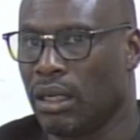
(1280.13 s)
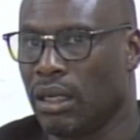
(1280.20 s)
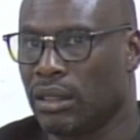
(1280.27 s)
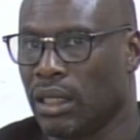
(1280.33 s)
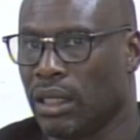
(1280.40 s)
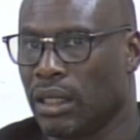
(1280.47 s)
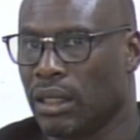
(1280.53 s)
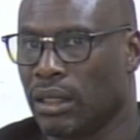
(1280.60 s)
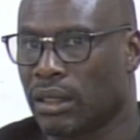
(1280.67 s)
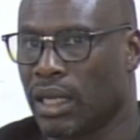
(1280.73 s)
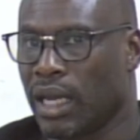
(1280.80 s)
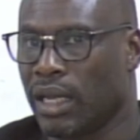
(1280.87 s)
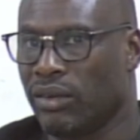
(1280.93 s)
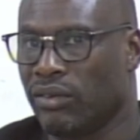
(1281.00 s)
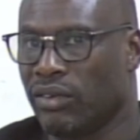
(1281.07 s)
the
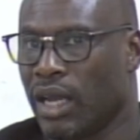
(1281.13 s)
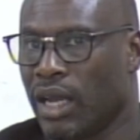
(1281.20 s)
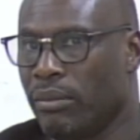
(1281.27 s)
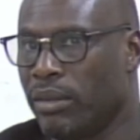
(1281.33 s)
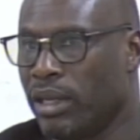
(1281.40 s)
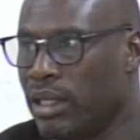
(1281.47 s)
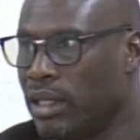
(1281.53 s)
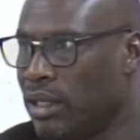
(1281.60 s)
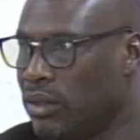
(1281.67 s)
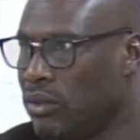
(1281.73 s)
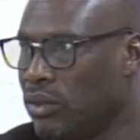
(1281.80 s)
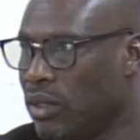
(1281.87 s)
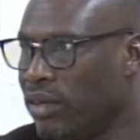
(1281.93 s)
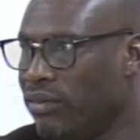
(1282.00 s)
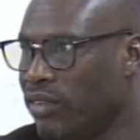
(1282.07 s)
kind of Gambia that
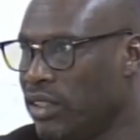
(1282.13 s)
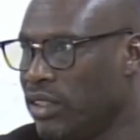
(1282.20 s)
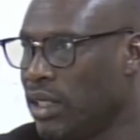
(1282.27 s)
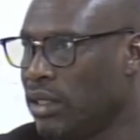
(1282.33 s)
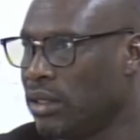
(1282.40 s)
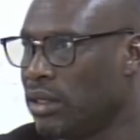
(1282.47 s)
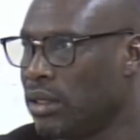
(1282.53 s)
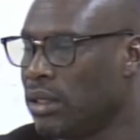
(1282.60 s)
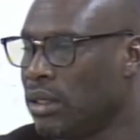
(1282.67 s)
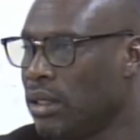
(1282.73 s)
you envisage